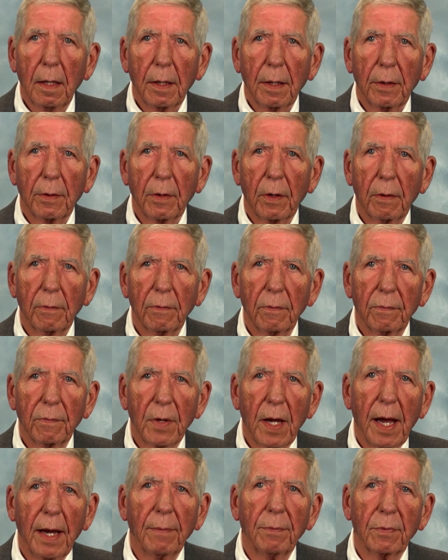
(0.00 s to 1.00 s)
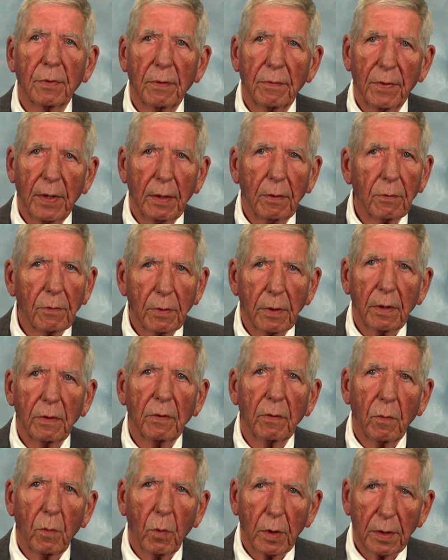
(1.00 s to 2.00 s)
in terms of types of
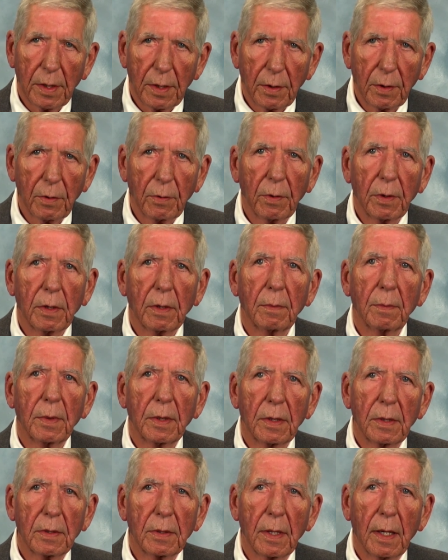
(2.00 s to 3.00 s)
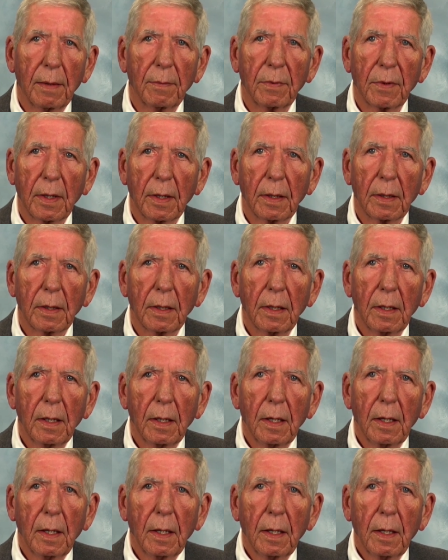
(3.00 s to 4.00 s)
injuries and what to do with them and this type of thing.
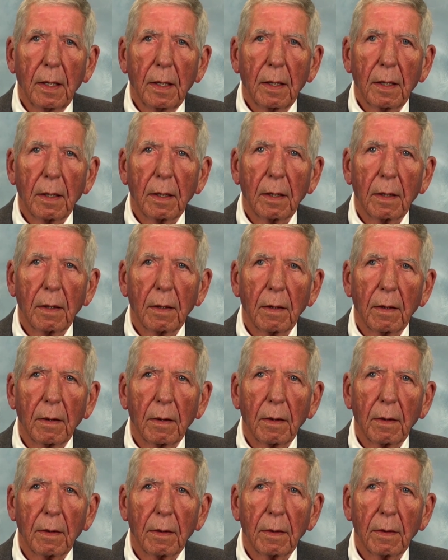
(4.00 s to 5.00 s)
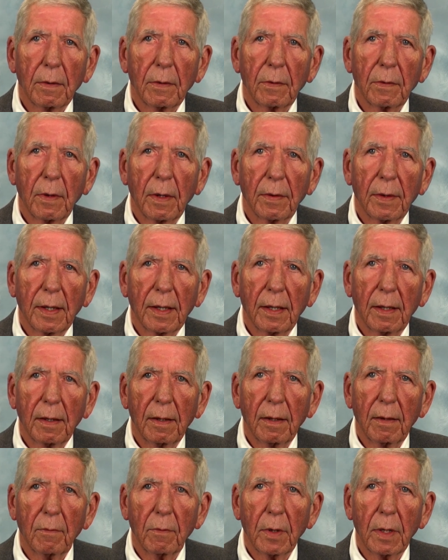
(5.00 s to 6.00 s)
Uh, and so I think
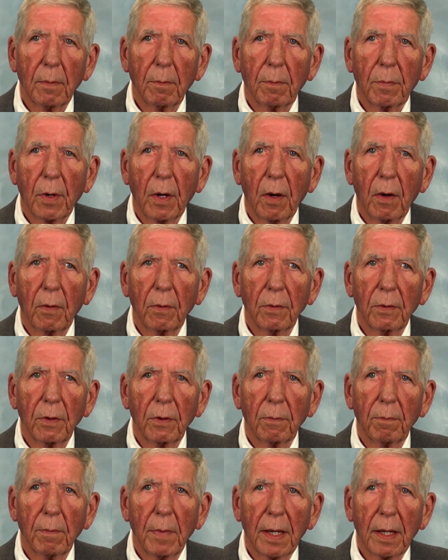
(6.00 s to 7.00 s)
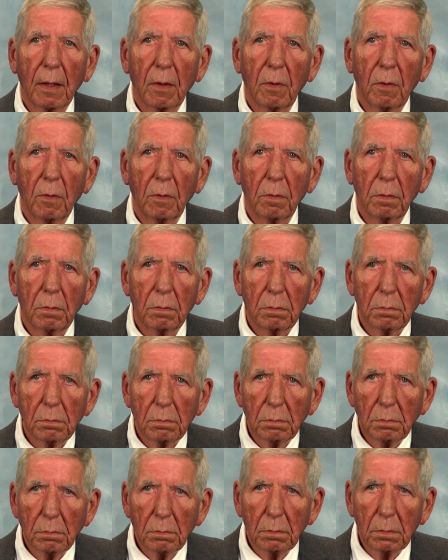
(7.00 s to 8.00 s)
it, it really broadened your medical
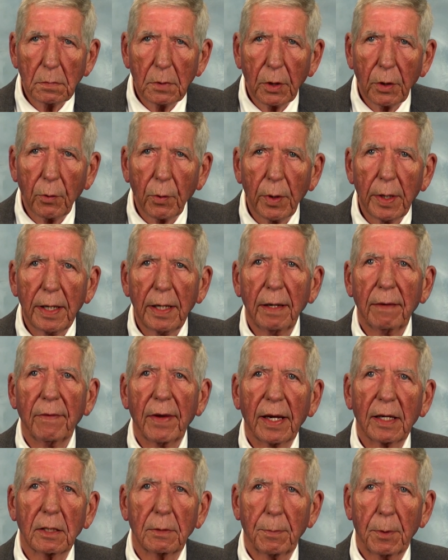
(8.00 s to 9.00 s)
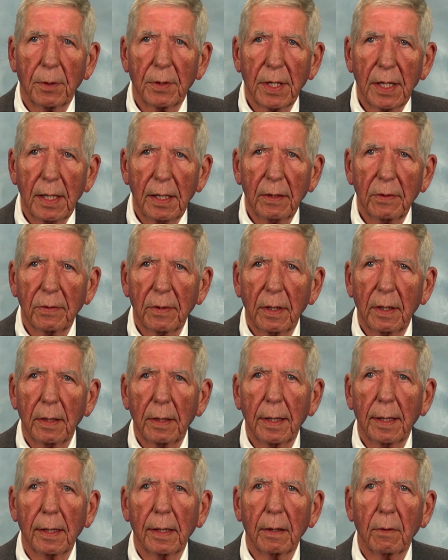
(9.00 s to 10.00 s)
degree of expertise in
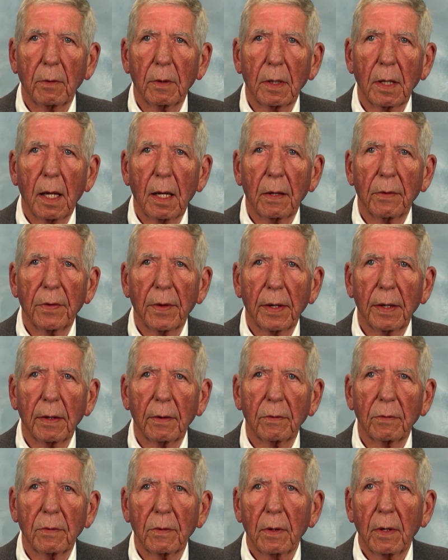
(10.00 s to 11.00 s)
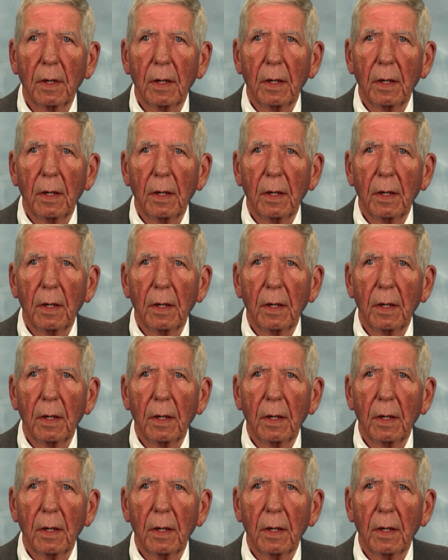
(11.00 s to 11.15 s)
dealing with a lot of things